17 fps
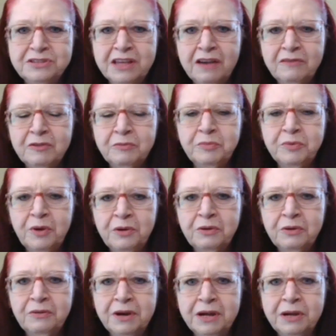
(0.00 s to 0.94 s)
I have a
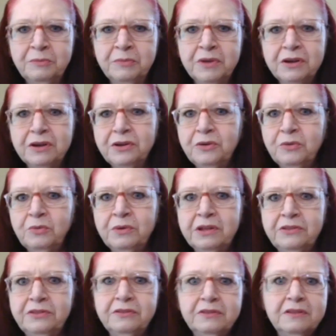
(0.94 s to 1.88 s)
program
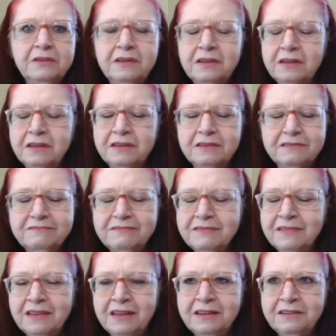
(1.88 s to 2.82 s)
with
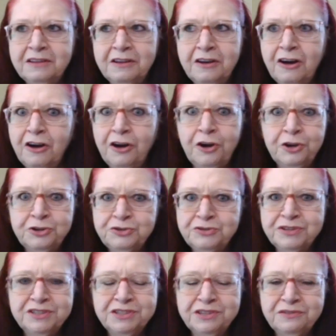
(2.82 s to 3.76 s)

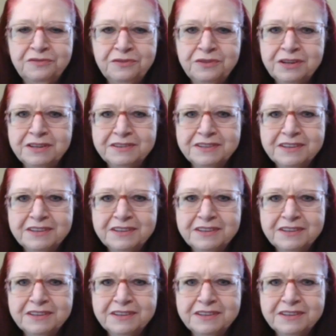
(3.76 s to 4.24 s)
100 different